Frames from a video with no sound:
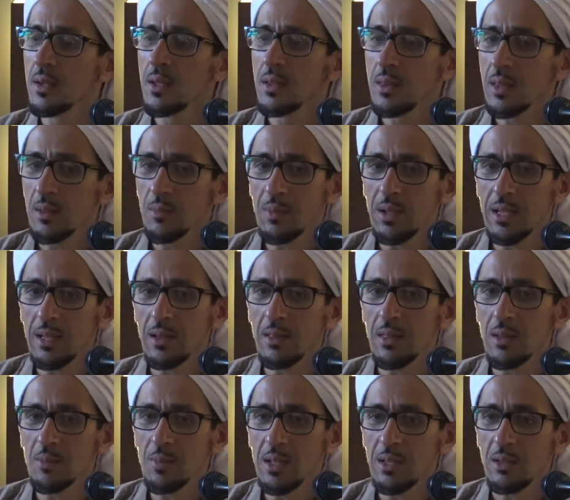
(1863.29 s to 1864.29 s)
They
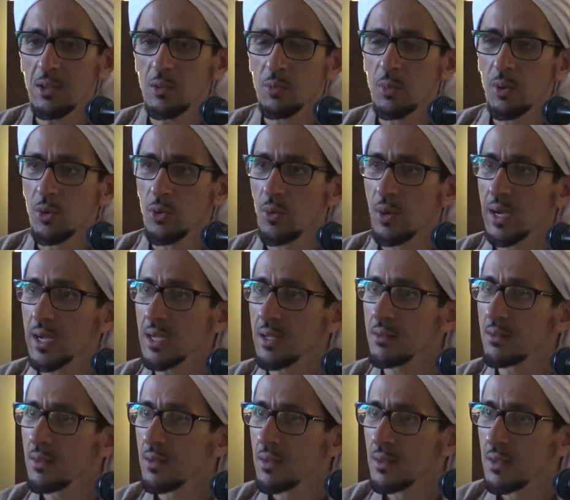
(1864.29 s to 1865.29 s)
made it more wide.
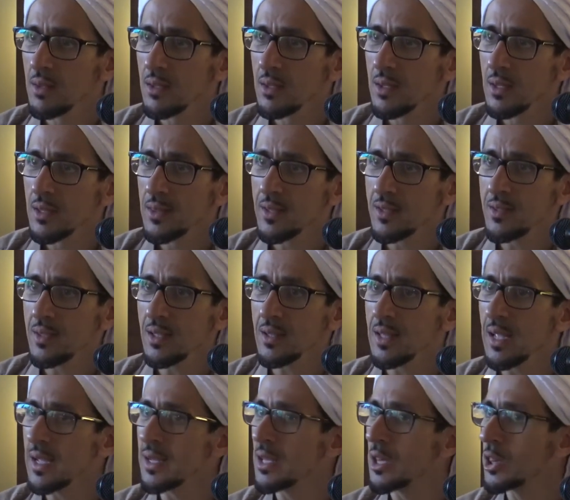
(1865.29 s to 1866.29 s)
They
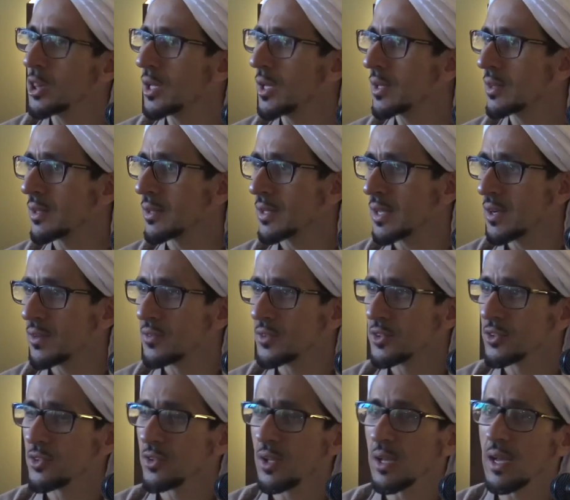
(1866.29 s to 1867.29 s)
said anything that
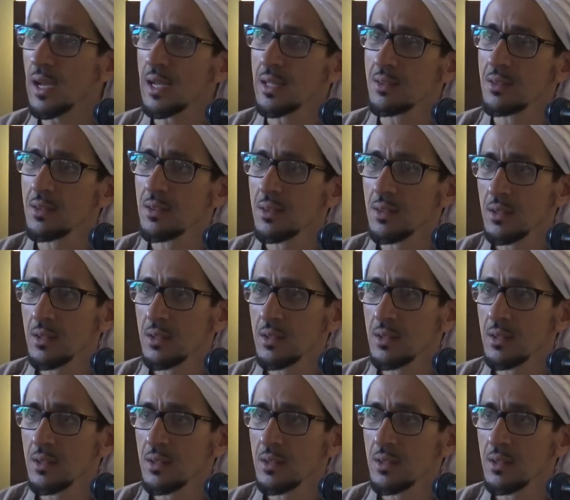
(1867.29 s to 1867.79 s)
covers the hat,